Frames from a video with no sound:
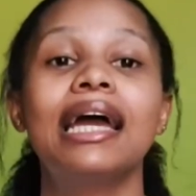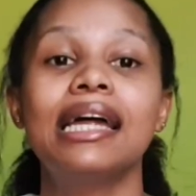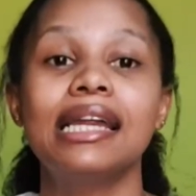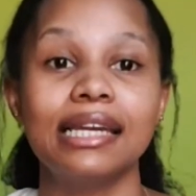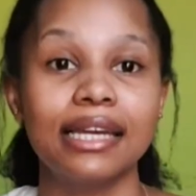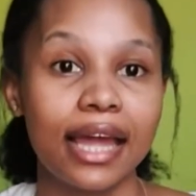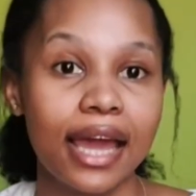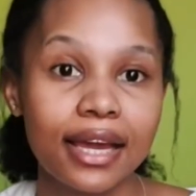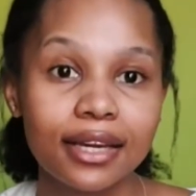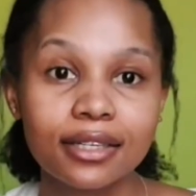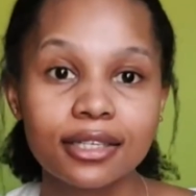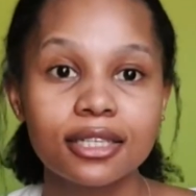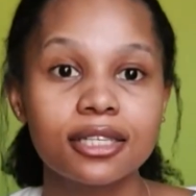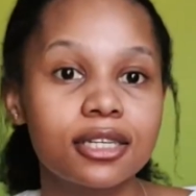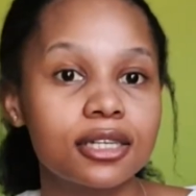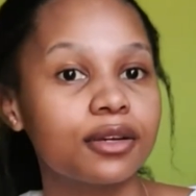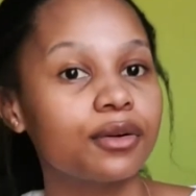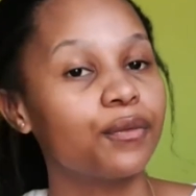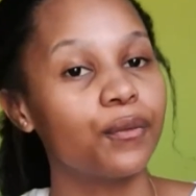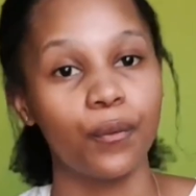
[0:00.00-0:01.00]

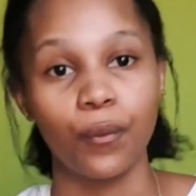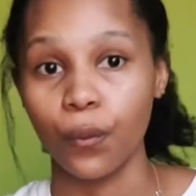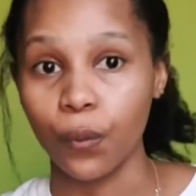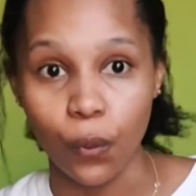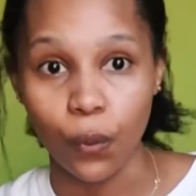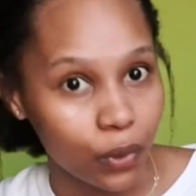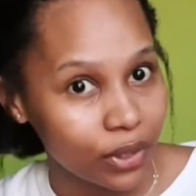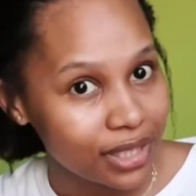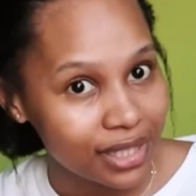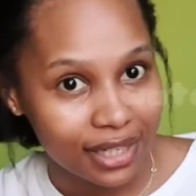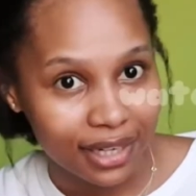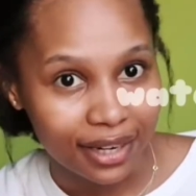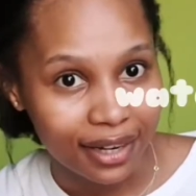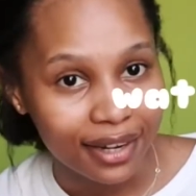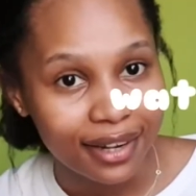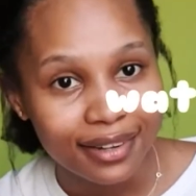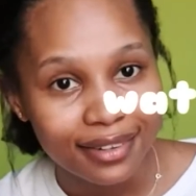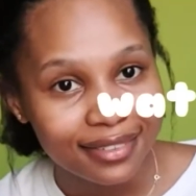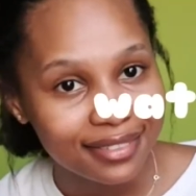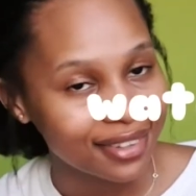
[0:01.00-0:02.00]
Next,
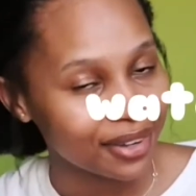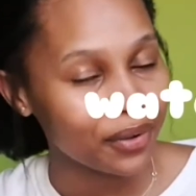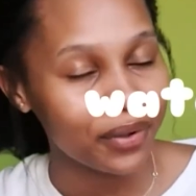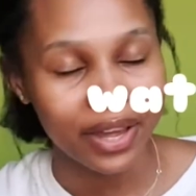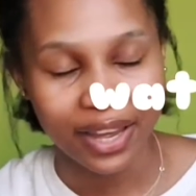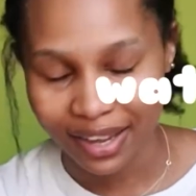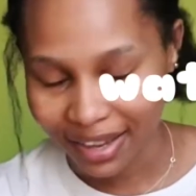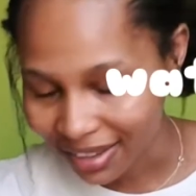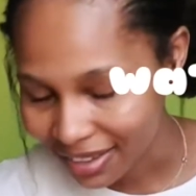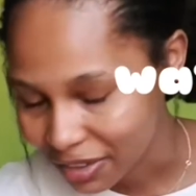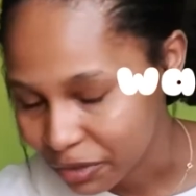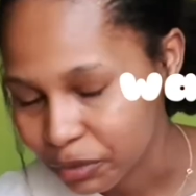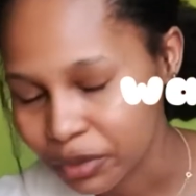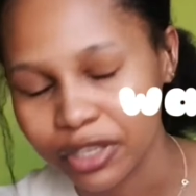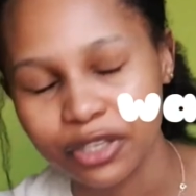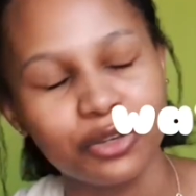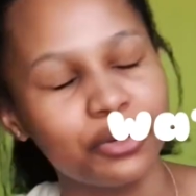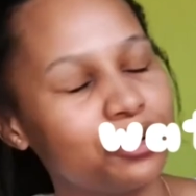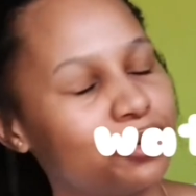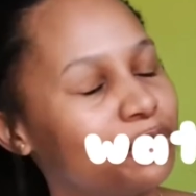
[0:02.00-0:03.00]
water, okay? We
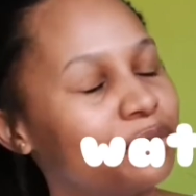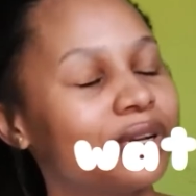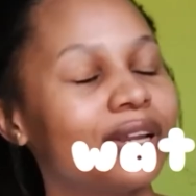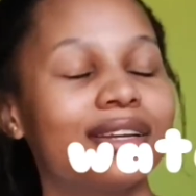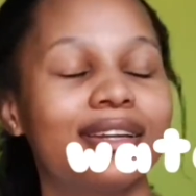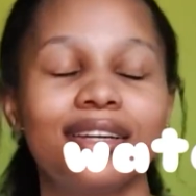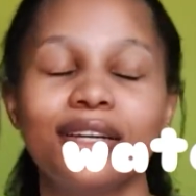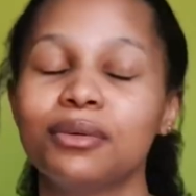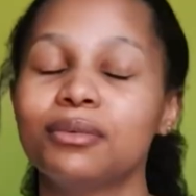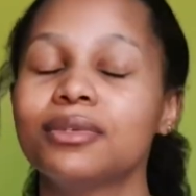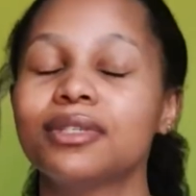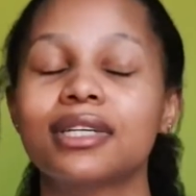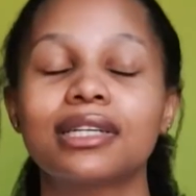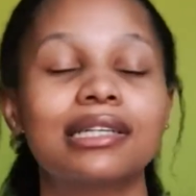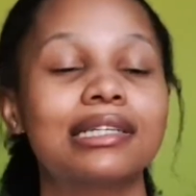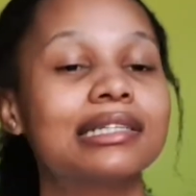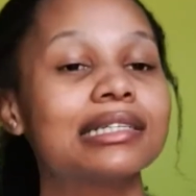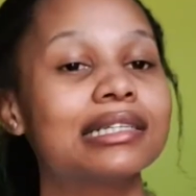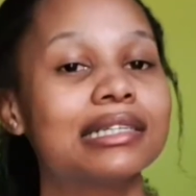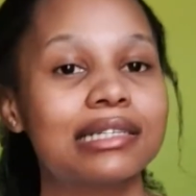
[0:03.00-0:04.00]
knew Naledi was
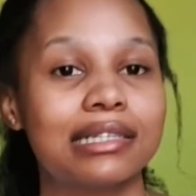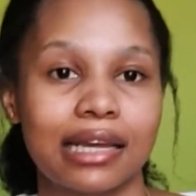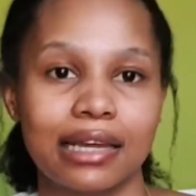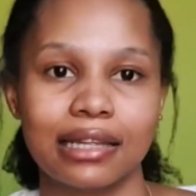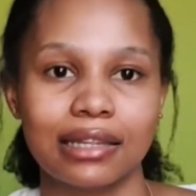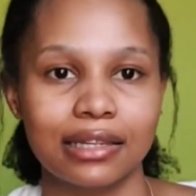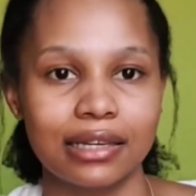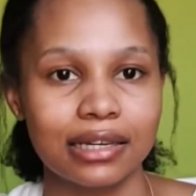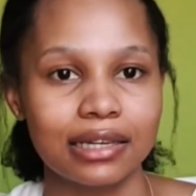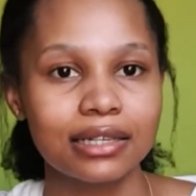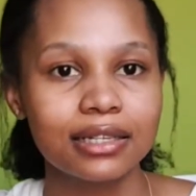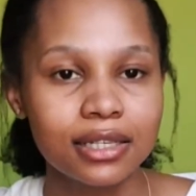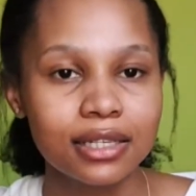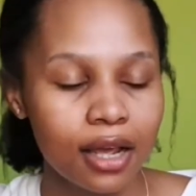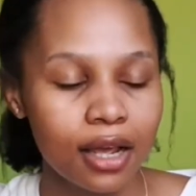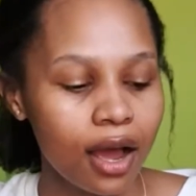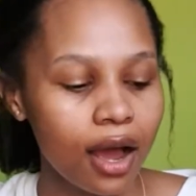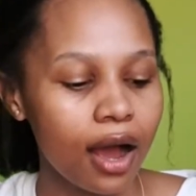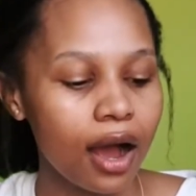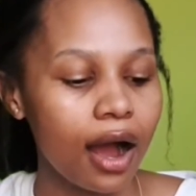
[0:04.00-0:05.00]
gonna say this.